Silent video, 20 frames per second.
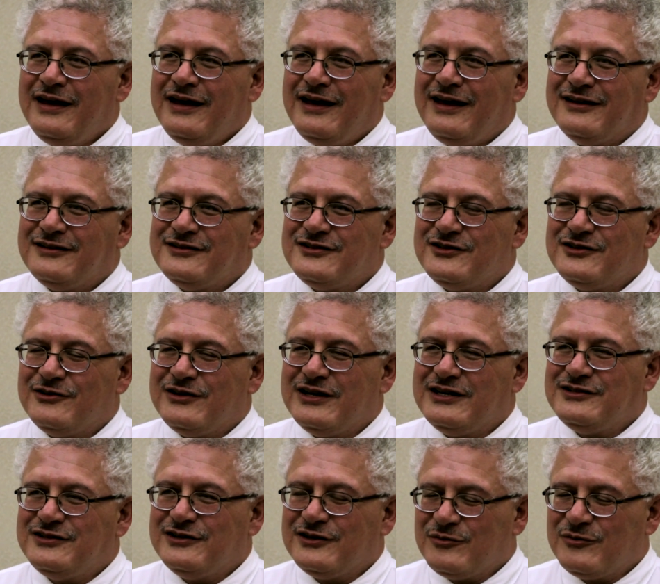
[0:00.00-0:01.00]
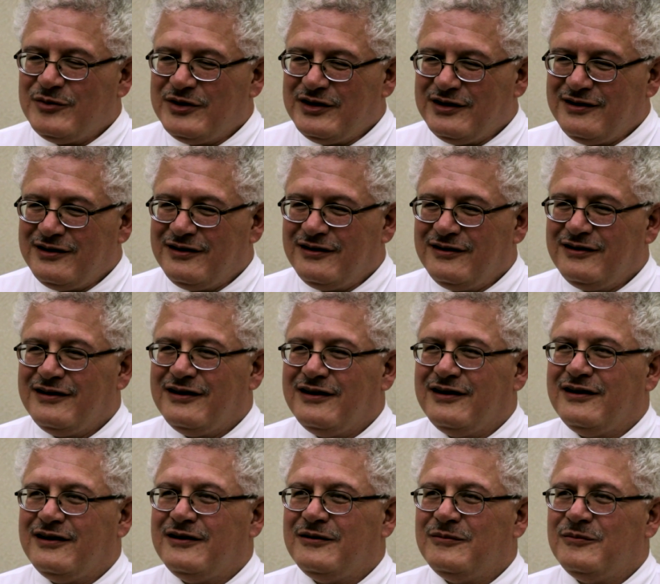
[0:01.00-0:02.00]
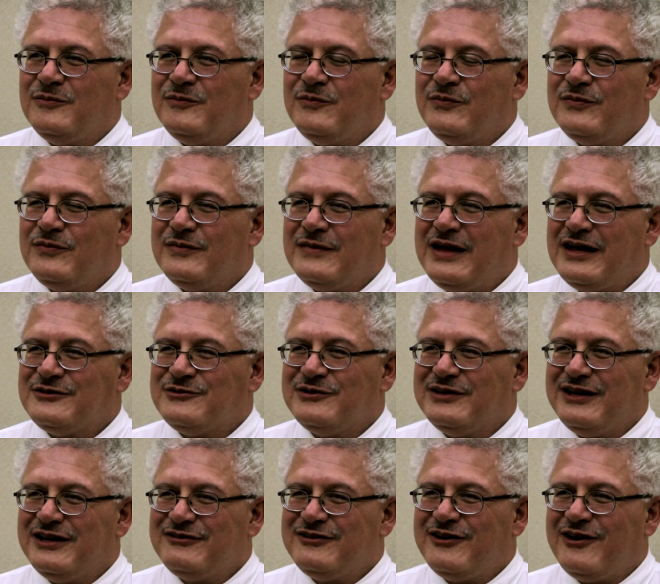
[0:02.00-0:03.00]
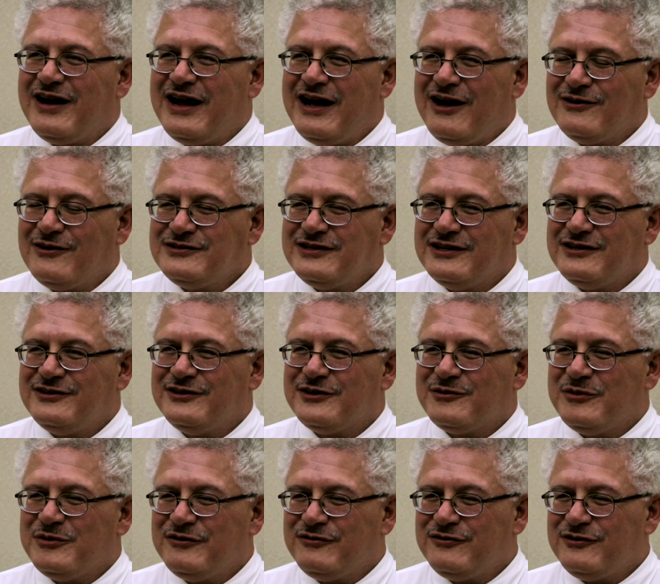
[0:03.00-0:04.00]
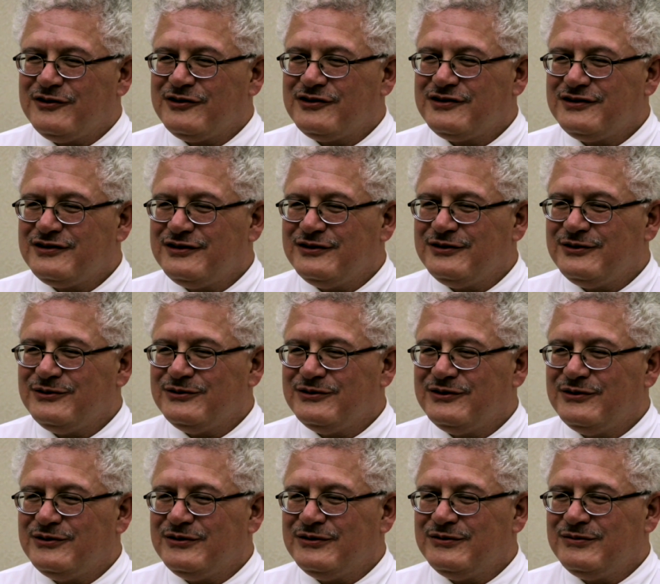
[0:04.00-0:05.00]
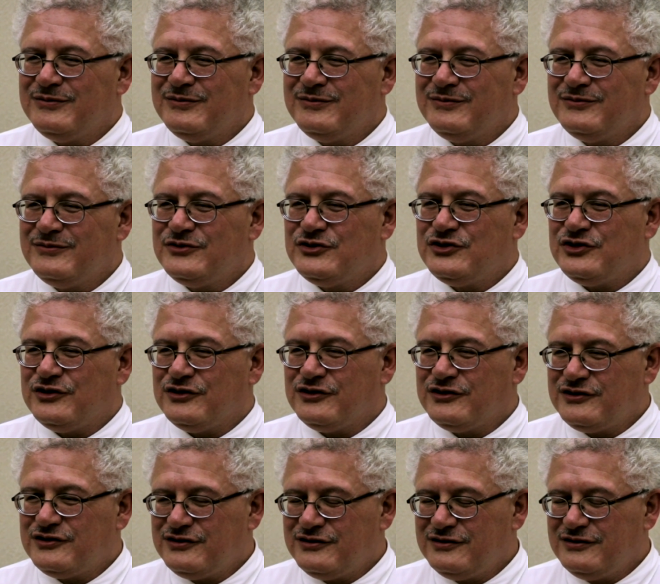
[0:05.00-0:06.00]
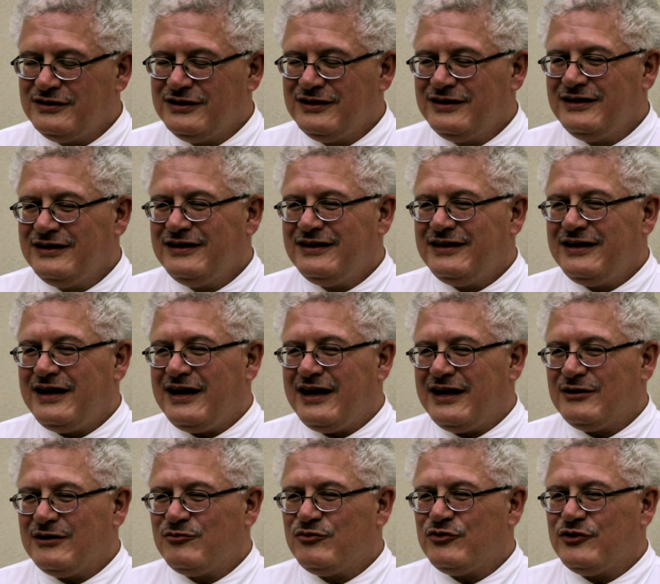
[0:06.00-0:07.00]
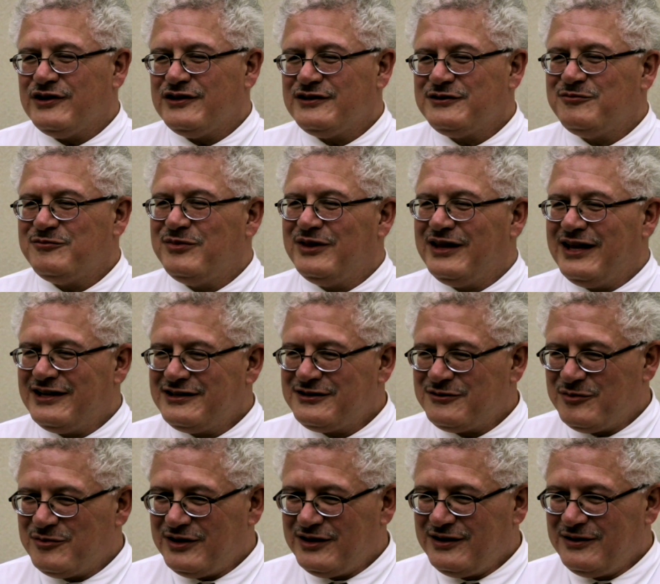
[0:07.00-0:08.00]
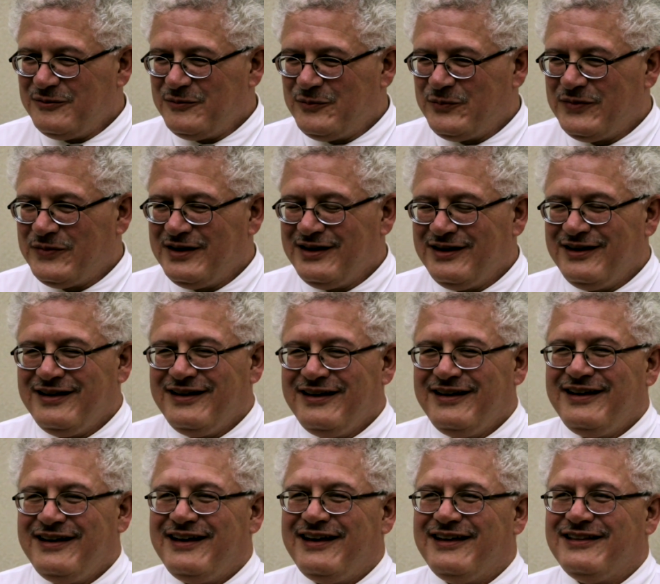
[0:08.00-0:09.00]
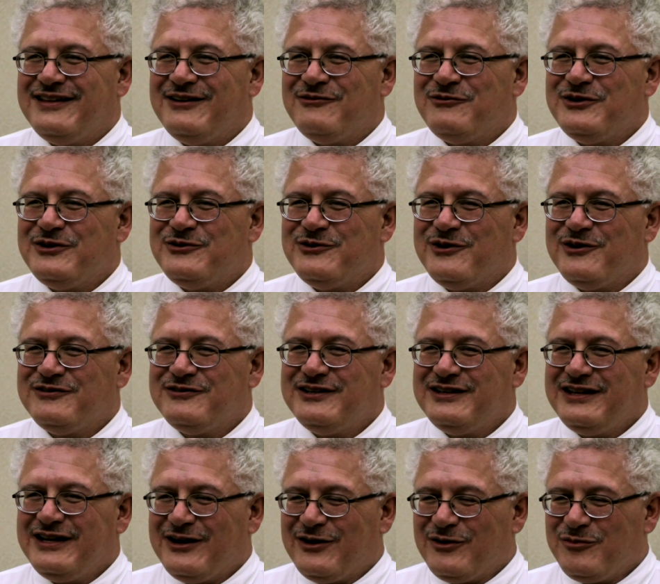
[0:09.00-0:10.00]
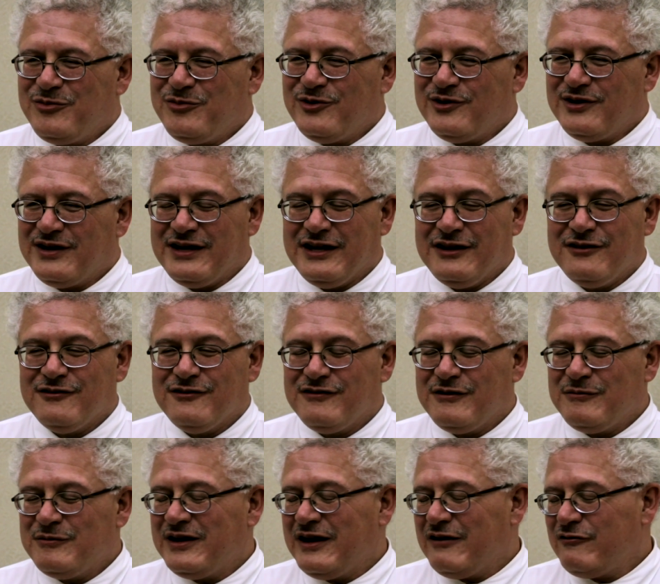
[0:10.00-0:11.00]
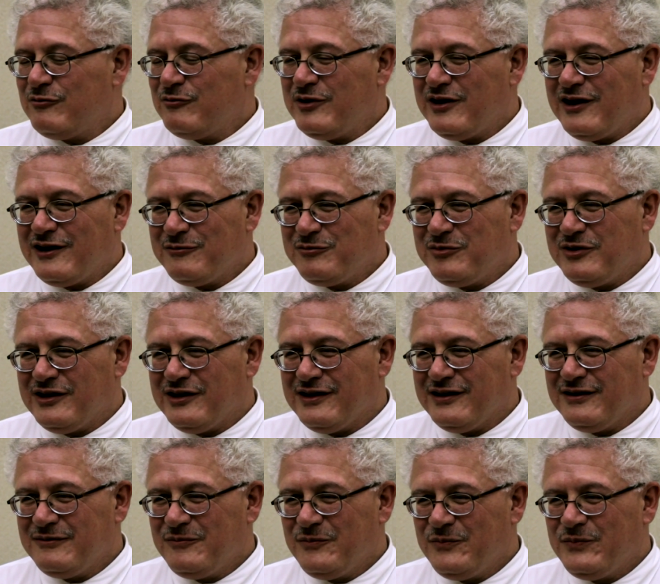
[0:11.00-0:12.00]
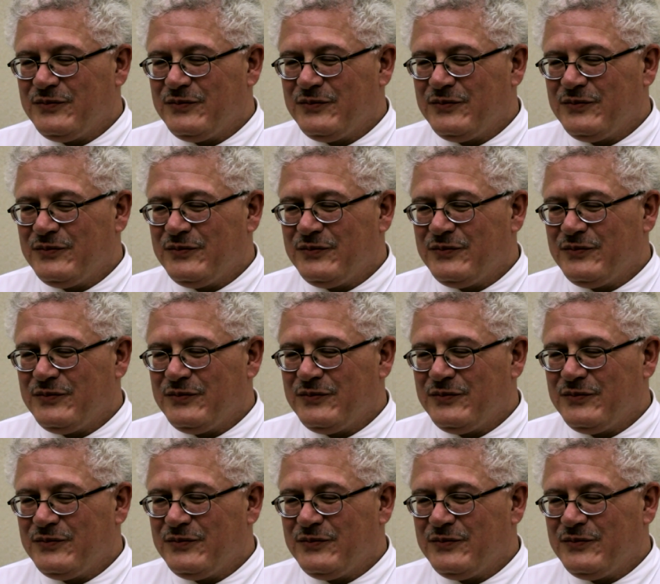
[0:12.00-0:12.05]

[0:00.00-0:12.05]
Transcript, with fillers: and so they took me, um, as we left our house, they took me first to the church, had a priest bless me, and then we drove to the airport. Neither of them had ever been on a plane.